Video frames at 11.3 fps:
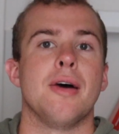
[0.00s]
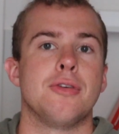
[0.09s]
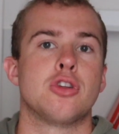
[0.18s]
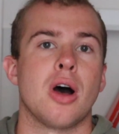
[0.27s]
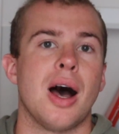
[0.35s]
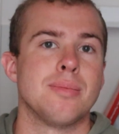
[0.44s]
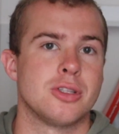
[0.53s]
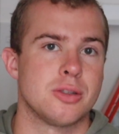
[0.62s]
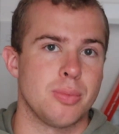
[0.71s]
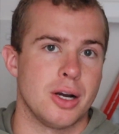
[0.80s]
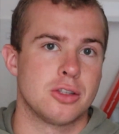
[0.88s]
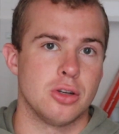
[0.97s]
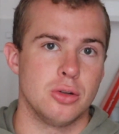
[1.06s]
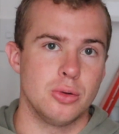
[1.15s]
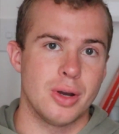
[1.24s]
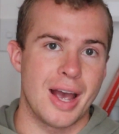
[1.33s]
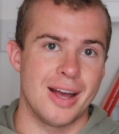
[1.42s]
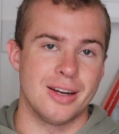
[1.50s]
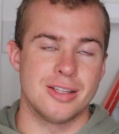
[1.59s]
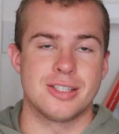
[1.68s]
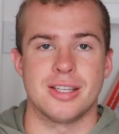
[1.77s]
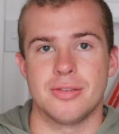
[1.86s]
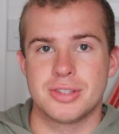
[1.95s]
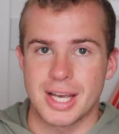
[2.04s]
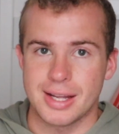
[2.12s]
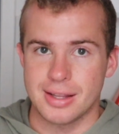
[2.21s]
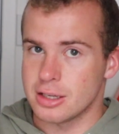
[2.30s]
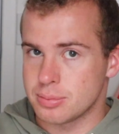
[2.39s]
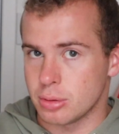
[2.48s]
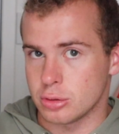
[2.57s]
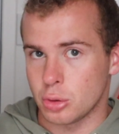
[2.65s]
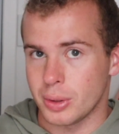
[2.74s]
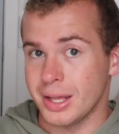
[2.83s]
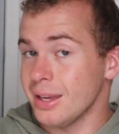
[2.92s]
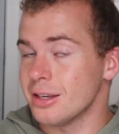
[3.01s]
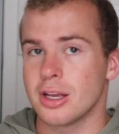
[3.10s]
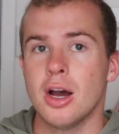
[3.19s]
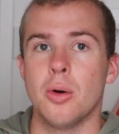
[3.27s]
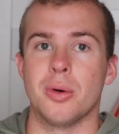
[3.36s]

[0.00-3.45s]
If you times this by two and instead of 10 years put 20 years